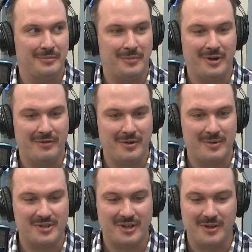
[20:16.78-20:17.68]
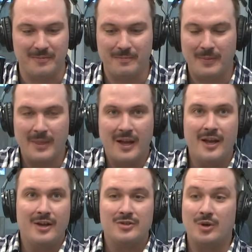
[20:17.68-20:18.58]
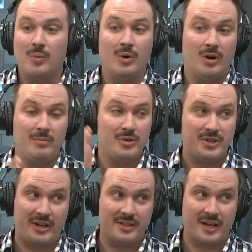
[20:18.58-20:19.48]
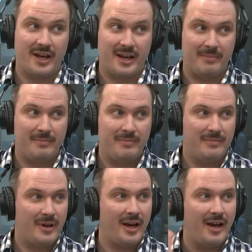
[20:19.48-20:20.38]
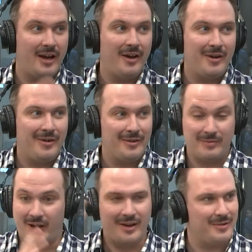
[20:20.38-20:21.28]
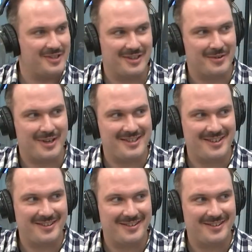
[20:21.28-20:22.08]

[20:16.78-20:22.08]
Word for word: whatever he wants to do. So we're almost out of time. Oh, uh, I know, isn't it crazy? Yeah, it's just